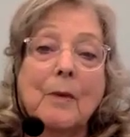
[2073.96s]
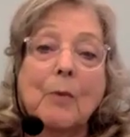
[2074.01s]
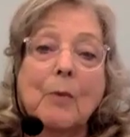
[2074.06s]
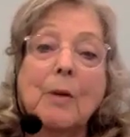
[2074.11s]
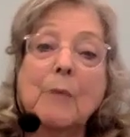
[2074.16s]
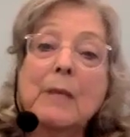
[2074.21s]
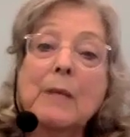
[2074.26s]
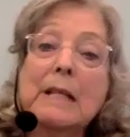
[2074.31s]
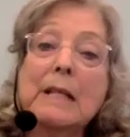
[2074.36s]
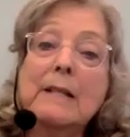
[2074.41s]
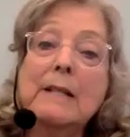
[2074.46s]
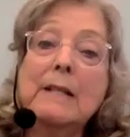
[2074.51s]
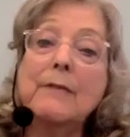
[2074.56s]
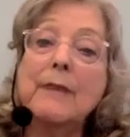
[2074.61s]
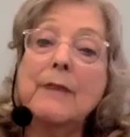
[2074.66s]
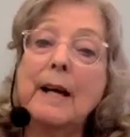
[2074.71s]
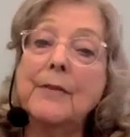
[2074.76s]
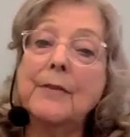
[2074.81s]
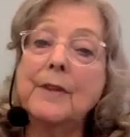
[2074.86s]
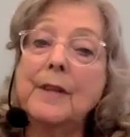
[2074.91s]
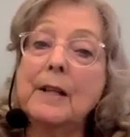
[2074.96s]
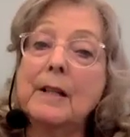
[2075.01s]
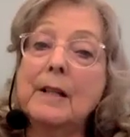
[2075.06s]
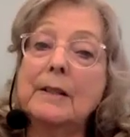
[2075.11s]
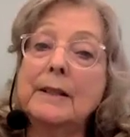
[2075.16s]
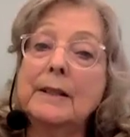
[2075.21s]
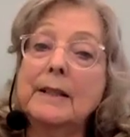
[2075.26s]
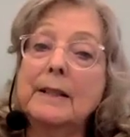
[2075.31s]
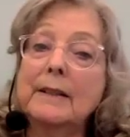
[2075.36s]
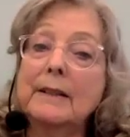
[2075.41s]
When we live
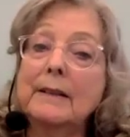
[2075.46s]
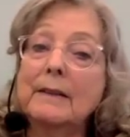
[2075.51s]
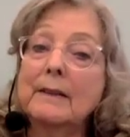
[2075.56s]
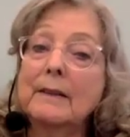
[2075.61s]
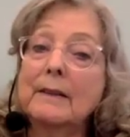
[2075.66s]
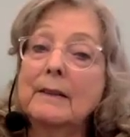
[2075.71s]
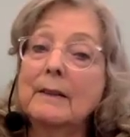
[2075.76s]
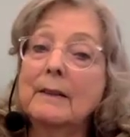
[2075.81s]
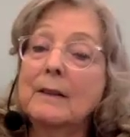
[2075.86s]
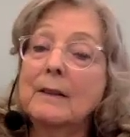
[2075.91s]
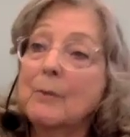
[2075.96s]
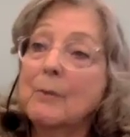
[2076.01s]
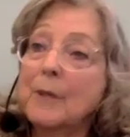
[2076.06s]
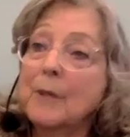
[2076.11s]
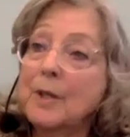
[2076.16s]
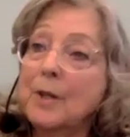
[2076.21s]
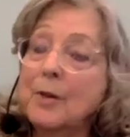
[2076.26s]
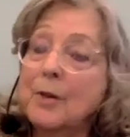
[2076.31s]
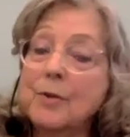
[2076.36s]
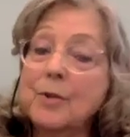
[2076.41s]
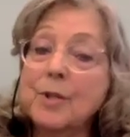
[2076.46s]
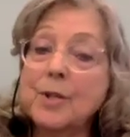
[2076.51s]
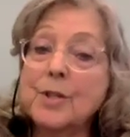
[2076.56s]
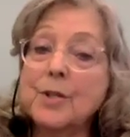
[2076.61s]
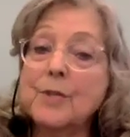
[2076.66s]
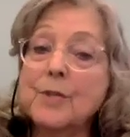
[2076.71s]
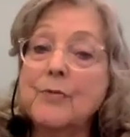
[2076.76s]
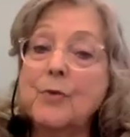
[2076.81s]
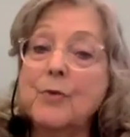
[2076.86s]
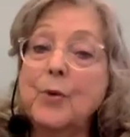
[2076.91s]
ethically, we don't
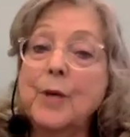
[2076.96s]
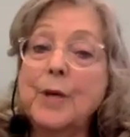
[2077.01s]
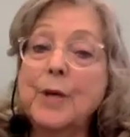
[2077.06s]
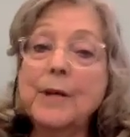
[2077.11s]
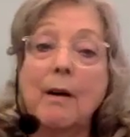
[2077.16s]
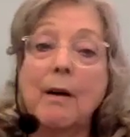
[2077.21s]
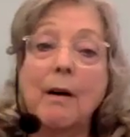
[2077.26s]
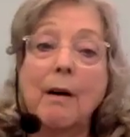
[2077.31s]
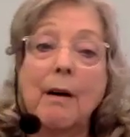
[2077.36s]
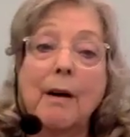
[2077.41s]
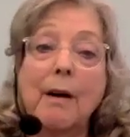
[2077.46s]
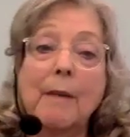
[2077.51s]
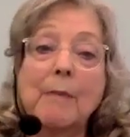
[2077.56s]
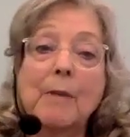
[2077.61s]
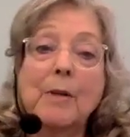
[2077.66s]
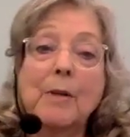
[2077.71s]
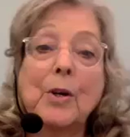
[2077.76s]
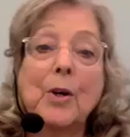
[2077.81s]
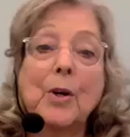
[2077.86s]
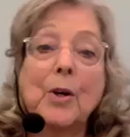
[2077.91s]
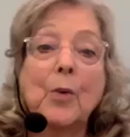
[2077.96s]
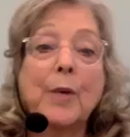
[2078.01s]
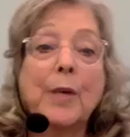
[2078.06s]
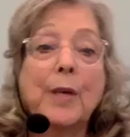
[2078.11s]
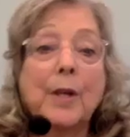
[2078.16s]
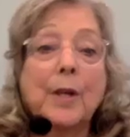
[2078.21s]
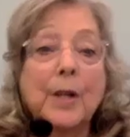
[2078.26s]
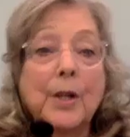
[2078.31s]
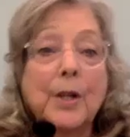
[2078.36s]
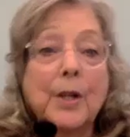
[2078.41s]
just avoid harm,
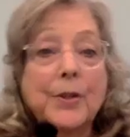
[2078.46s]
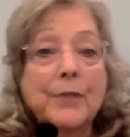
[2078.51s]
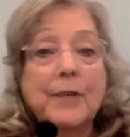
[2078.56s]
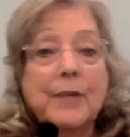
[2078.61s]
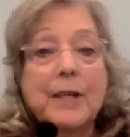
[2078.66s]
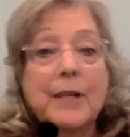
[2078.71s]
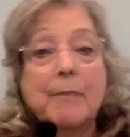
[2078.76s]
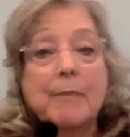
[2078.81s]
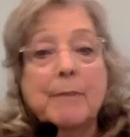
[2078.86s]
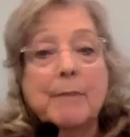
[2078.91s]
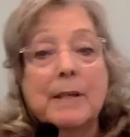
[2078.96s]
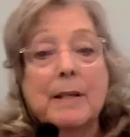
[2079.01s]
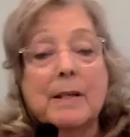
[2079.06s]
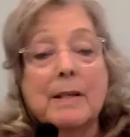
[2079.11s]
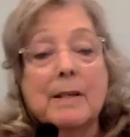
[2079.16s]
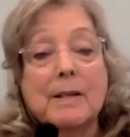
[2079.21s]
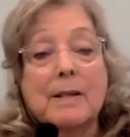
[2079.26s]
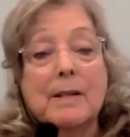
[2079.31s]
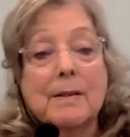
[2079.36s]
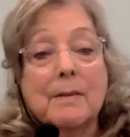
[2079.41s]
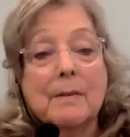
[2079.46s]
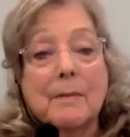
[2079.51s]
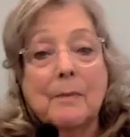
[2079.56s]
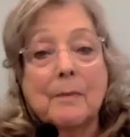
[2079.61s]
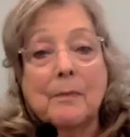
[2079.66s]
we cultivate peace.